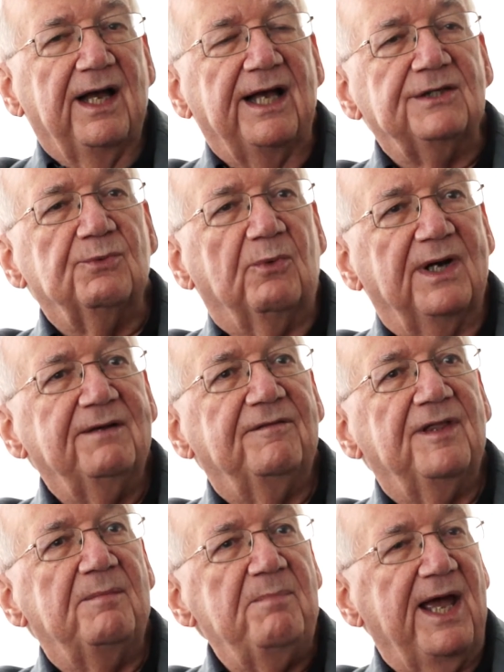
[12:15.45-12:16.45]
as one
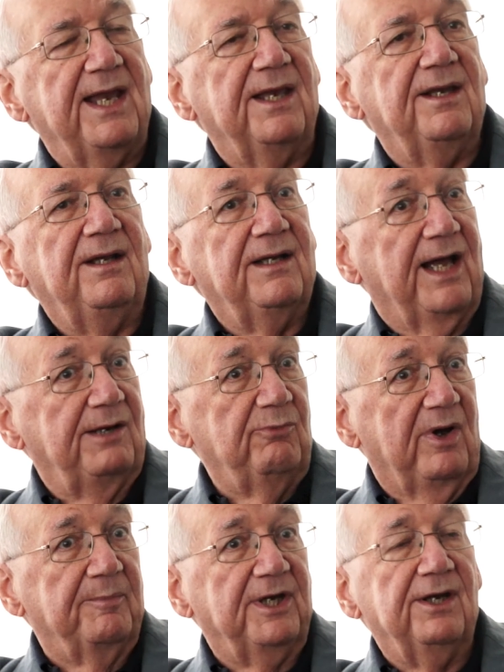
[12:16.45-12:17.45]
of the men
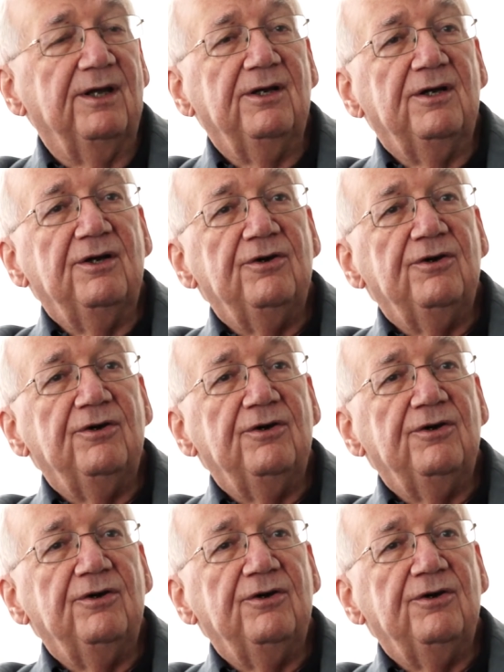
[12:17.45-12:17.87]
and women